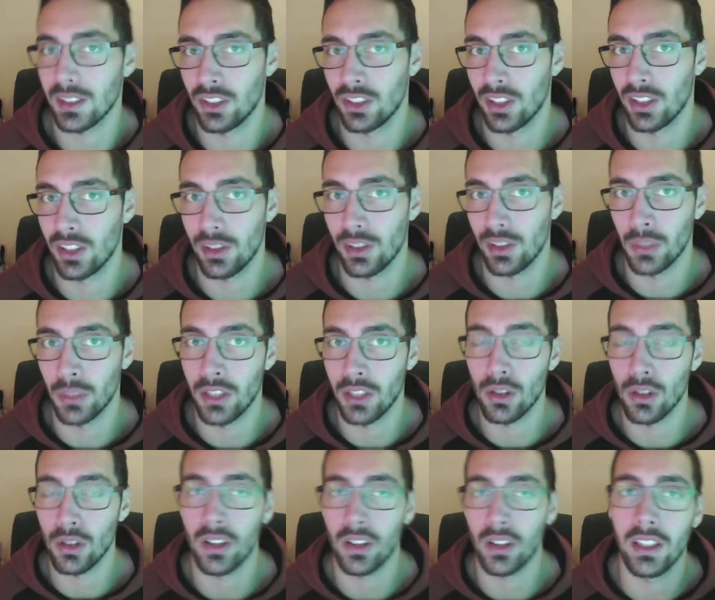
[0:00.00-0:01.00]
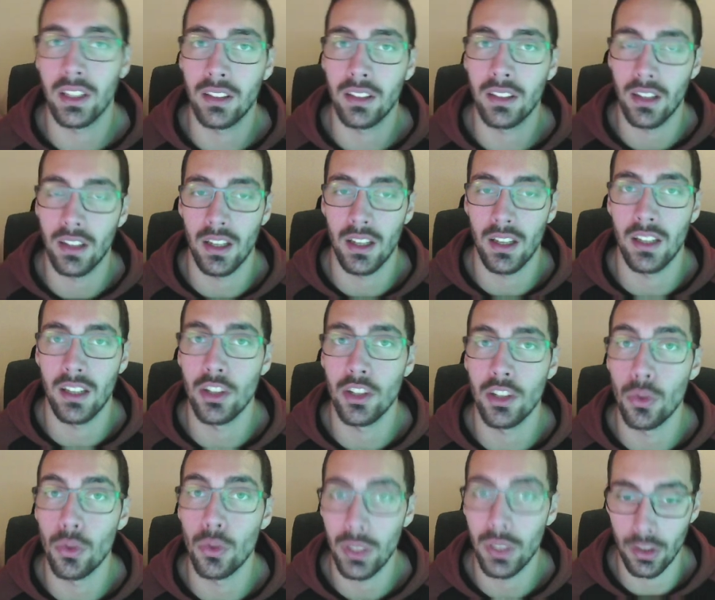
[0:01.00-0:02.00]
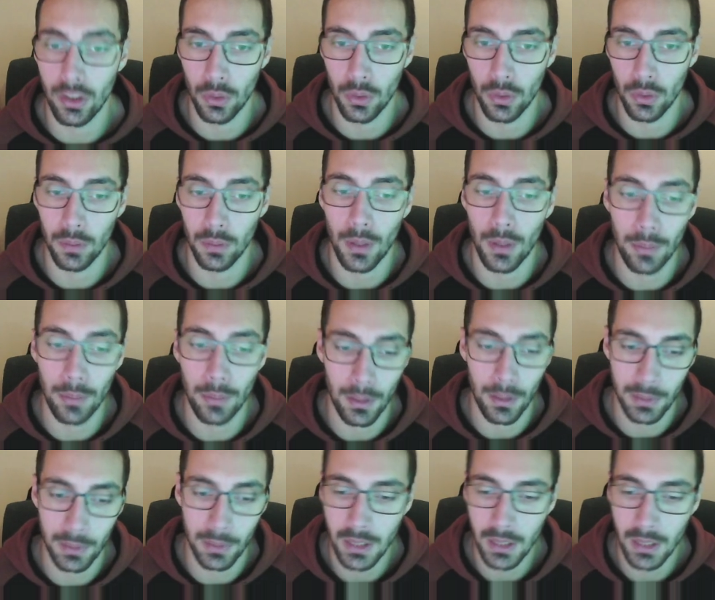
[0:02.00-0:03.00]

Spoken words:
just when you log in, a new window will pop up